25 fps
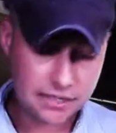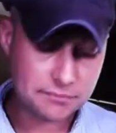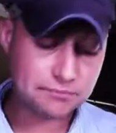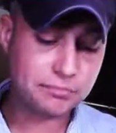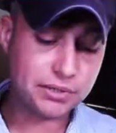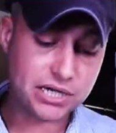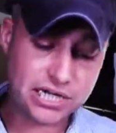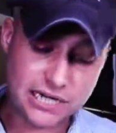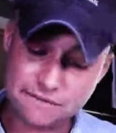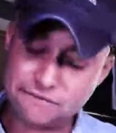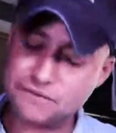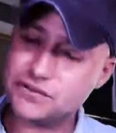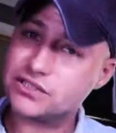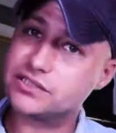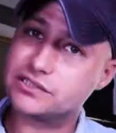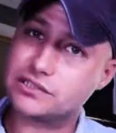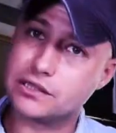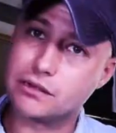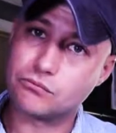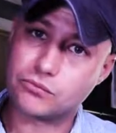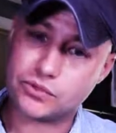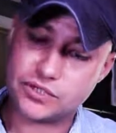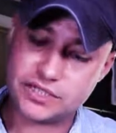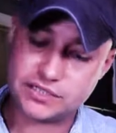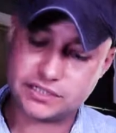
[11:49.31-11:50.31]
but if for
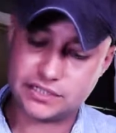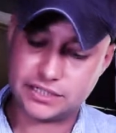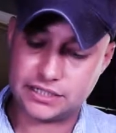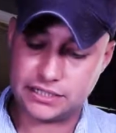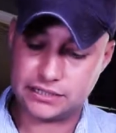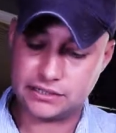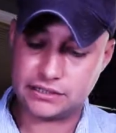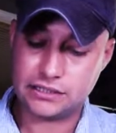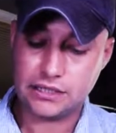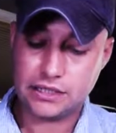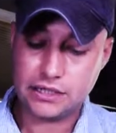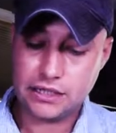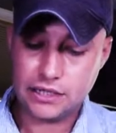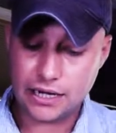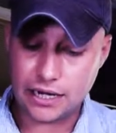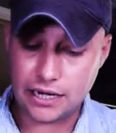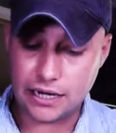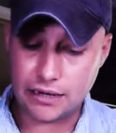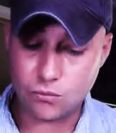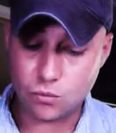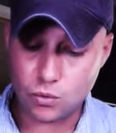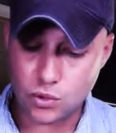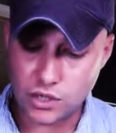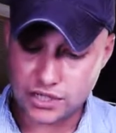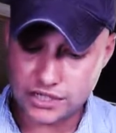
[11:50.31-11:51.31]
some reason
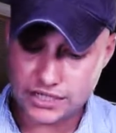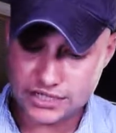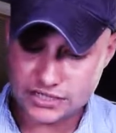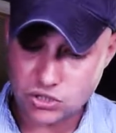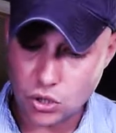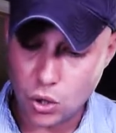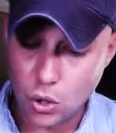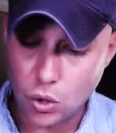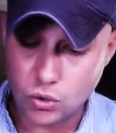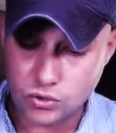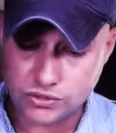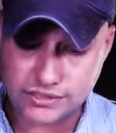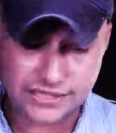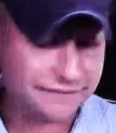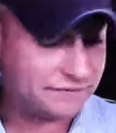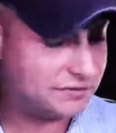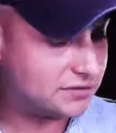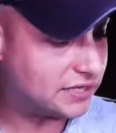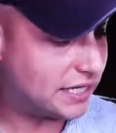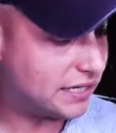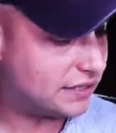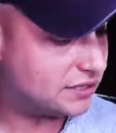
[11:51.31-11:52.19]
one of these holes have